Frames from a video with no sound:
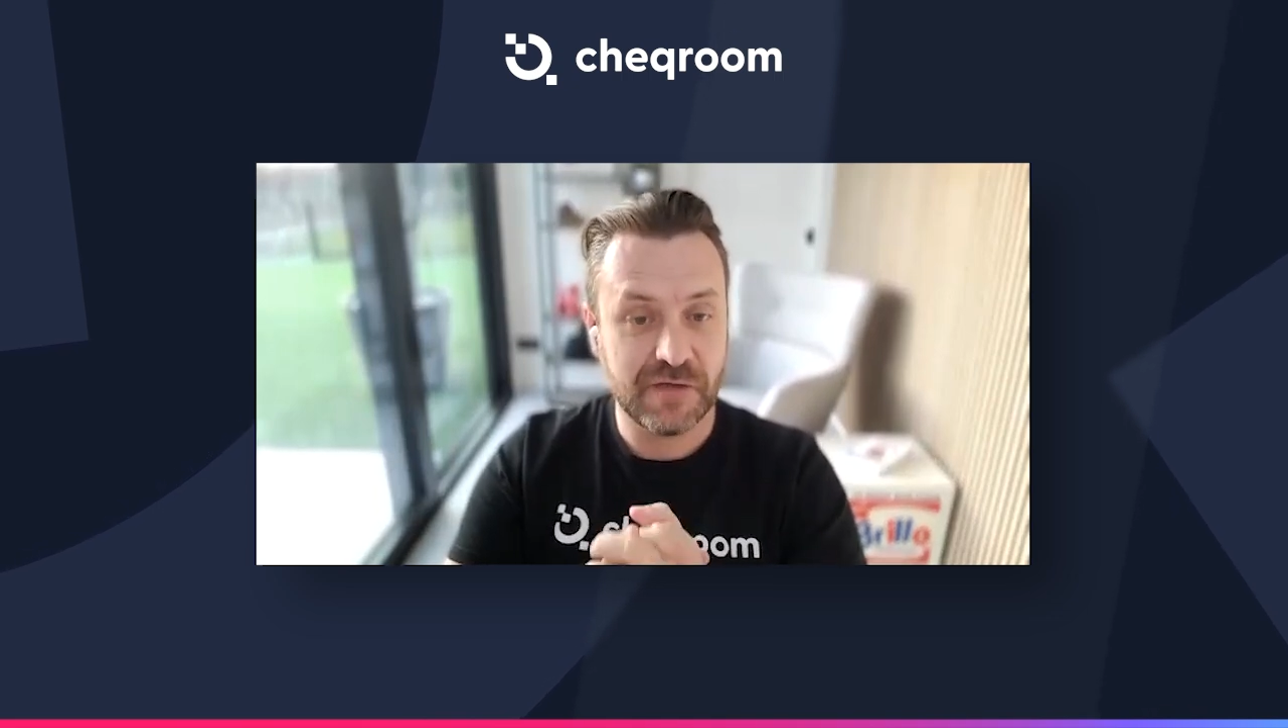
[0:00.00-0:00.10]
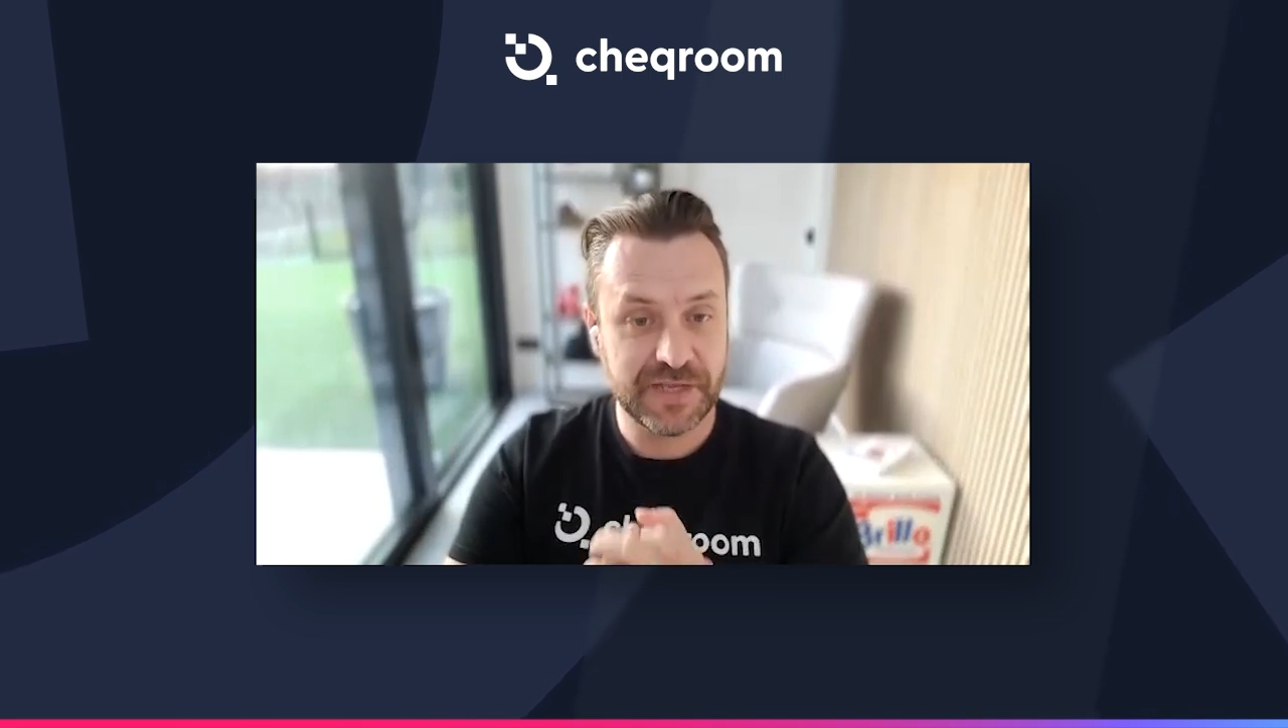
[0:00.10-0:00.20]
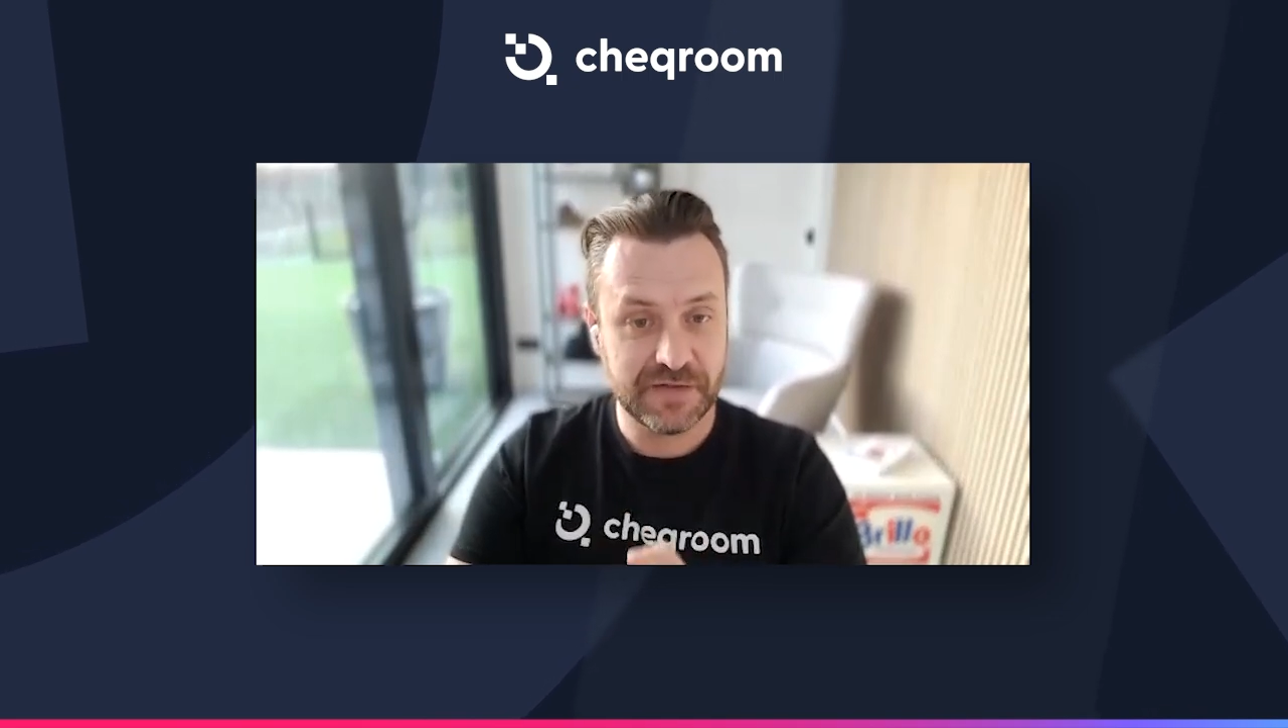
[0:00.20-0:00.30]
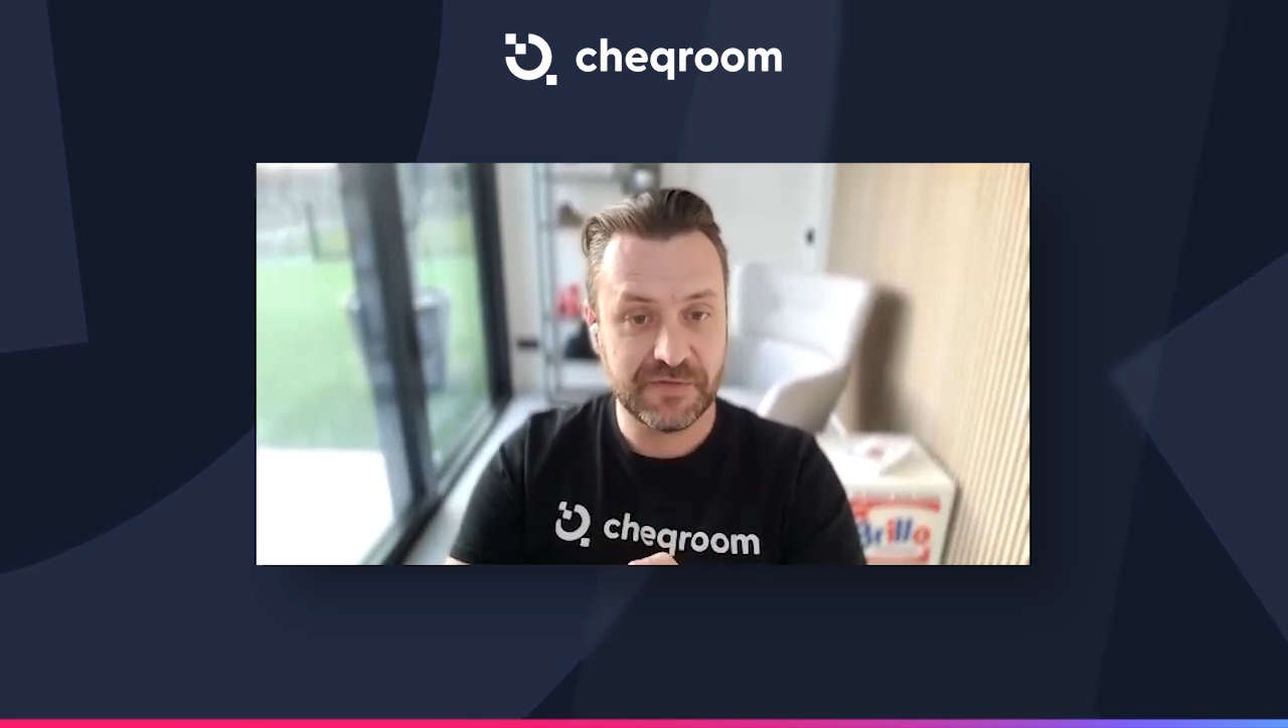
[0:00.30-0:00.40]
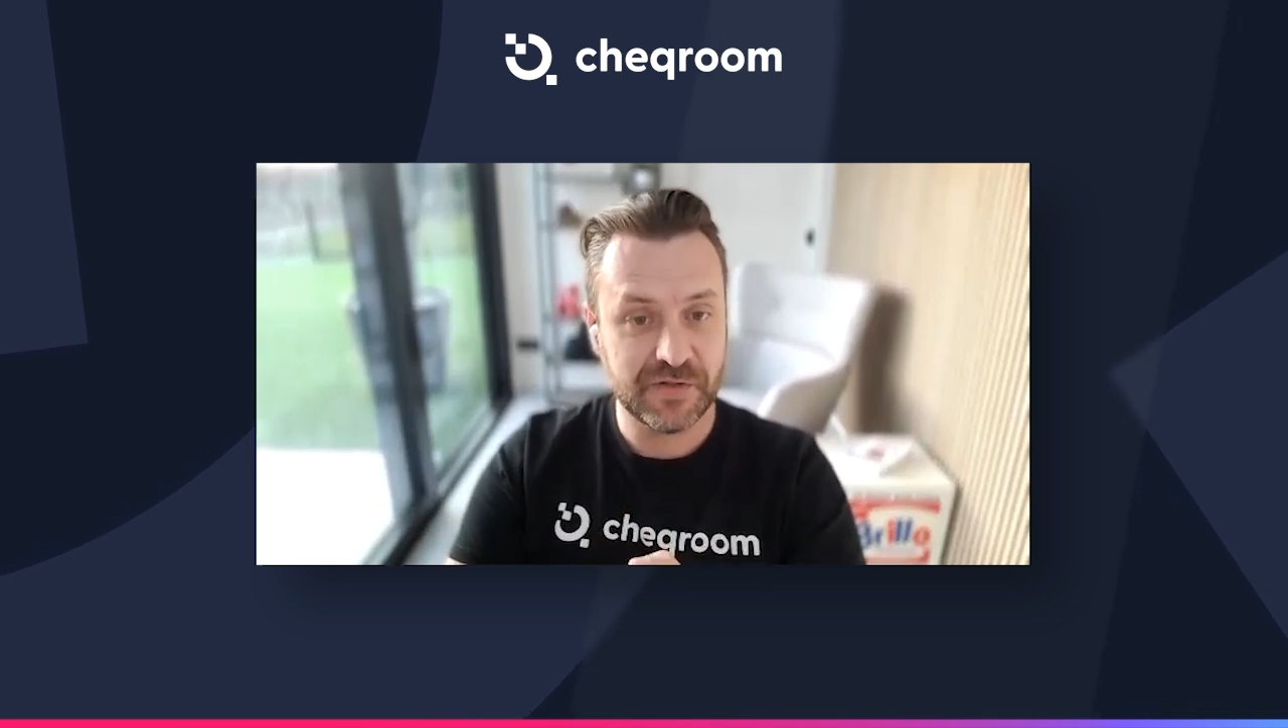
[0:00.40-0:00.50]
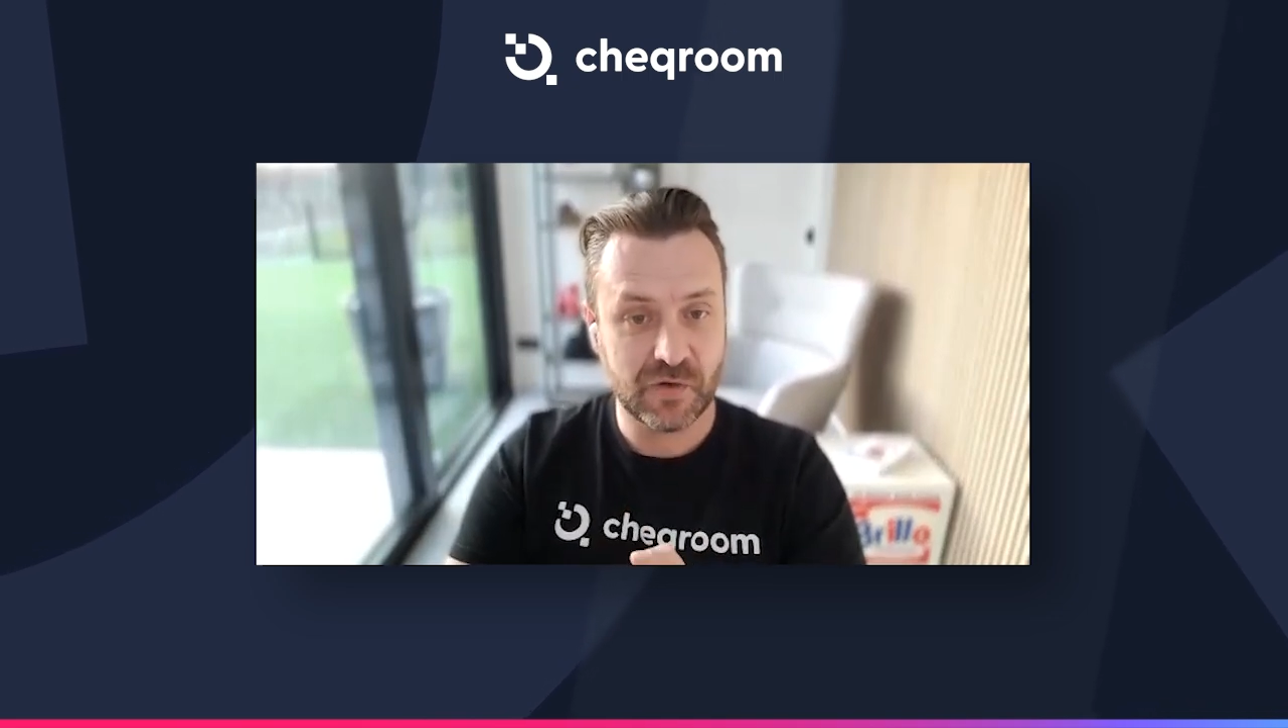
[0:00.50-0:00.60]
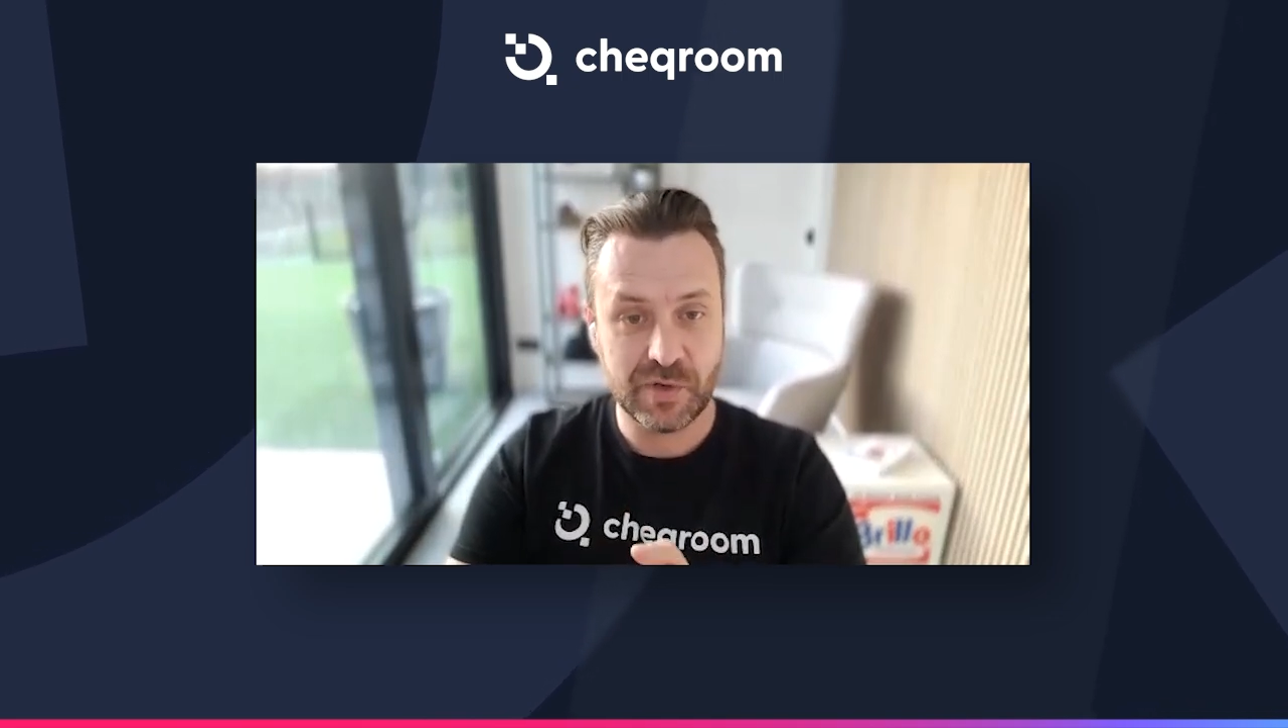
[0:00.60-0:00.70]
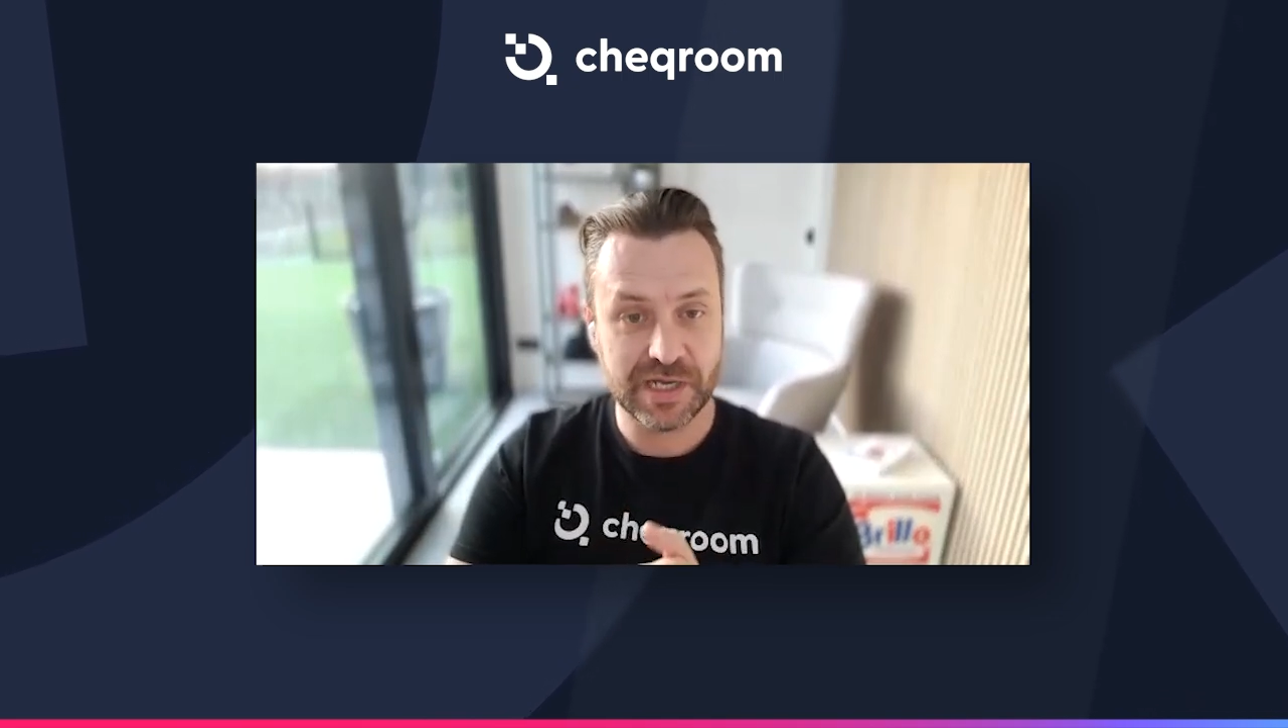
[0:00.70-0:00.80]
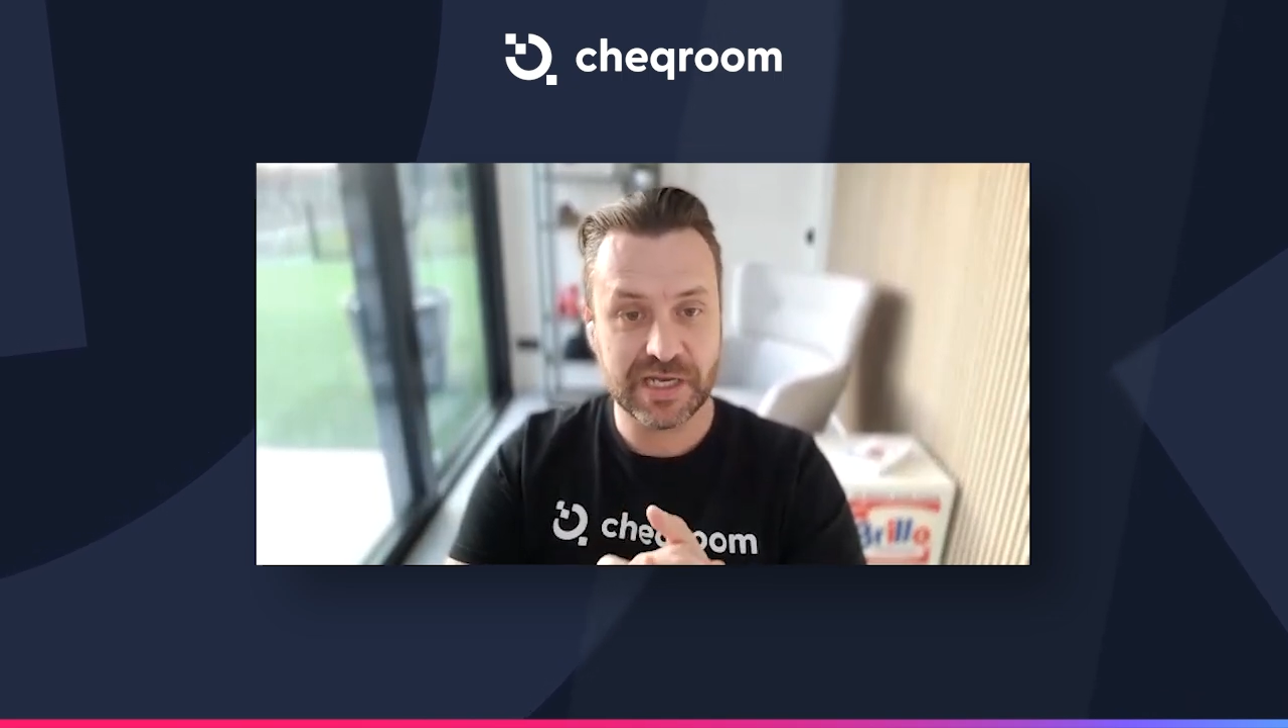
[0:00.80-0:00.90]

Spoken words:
of the inventory,